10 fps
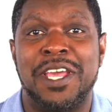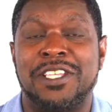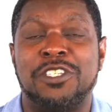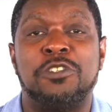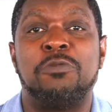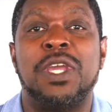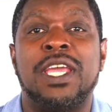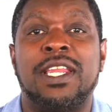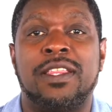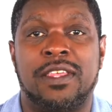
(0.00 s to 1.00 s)
It didn't do
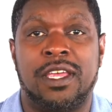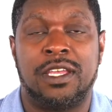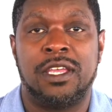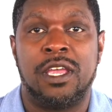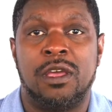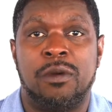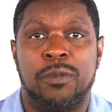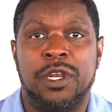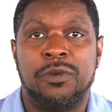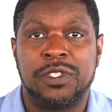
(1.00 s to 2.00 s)
anything,
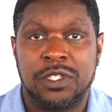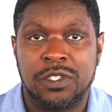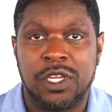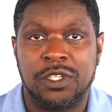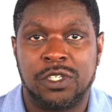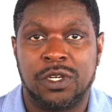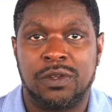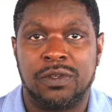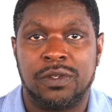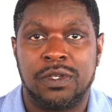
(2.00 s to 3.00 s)
but it was intentional.